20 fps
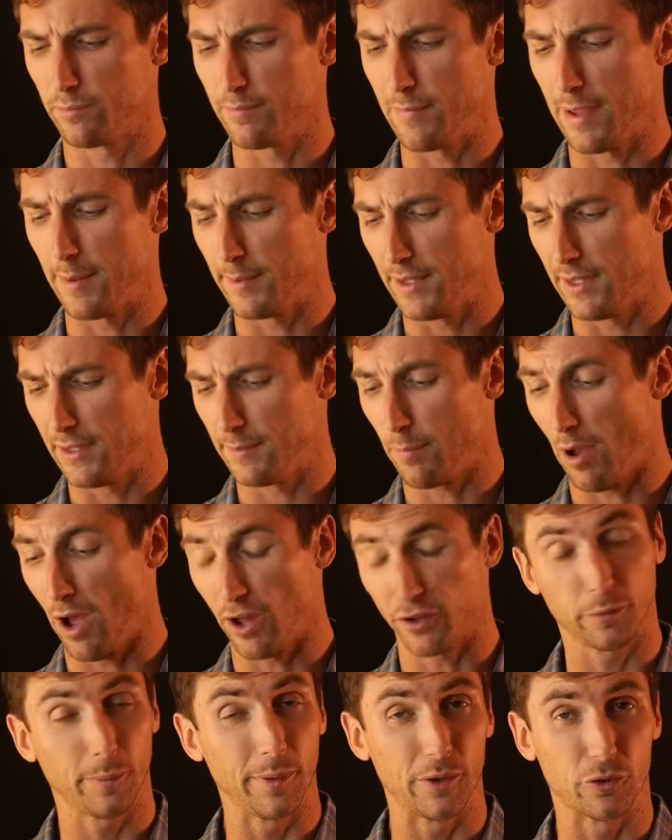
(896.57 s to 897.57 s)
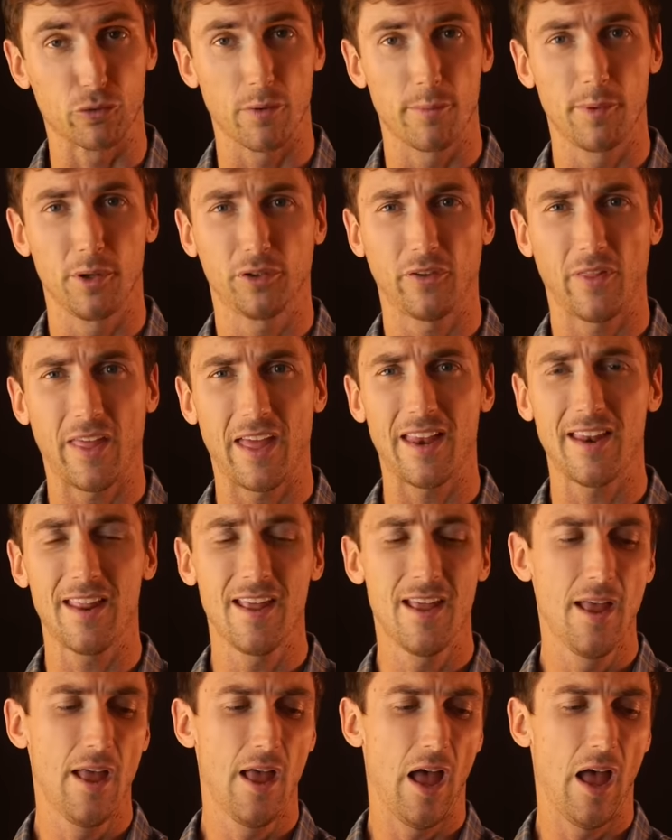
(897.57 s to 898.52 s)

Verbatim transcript: maybe possibly attribute to that.